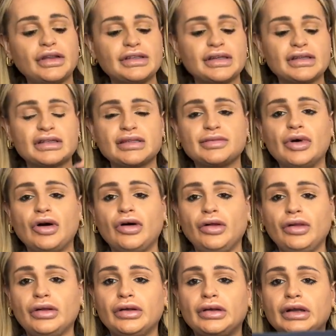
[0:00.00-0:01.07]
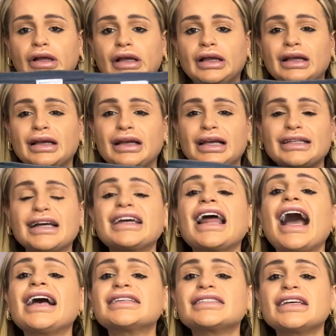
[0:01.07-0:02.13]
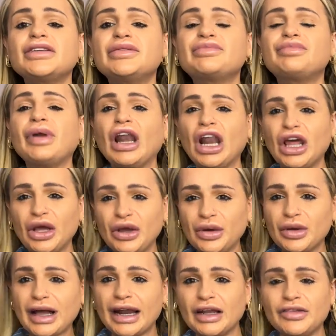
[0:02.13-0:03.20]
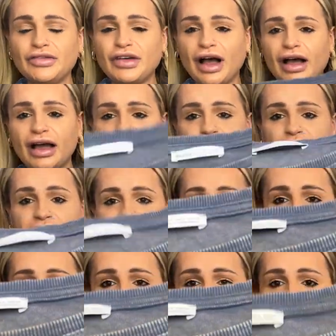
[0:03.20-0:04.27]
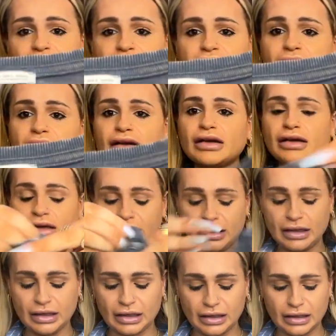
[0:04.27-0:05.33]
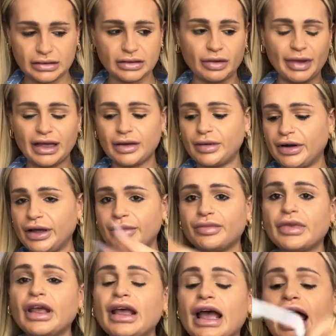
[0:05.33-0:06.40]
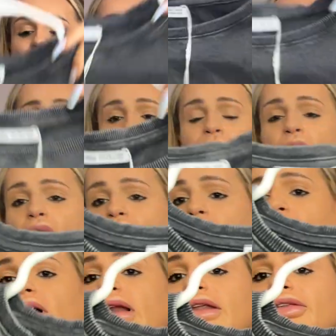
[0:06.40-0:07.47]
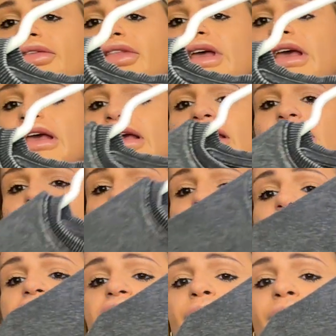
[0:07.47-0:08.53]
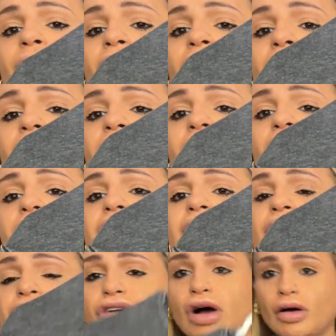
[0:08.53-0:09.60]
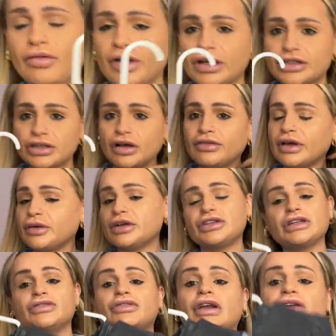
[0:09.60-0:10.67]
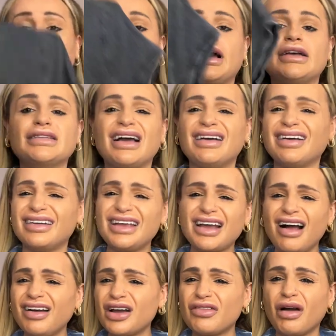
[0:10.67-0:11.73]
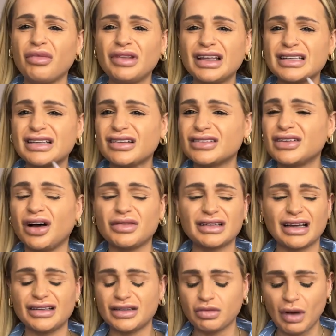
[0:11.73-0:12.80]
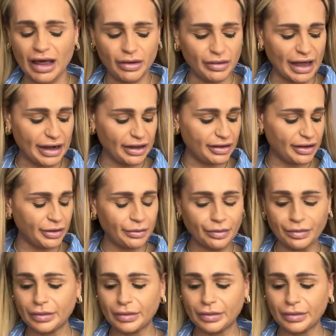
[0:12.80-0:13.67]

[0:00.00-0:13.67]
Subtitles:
this in a small. It's like an acid blue kind of vibe, this is. It's got makeup on it. And then I bought the black acid top version of it, which is really, really nice. You can't go wrong with these little tops, like you just wear them with anything.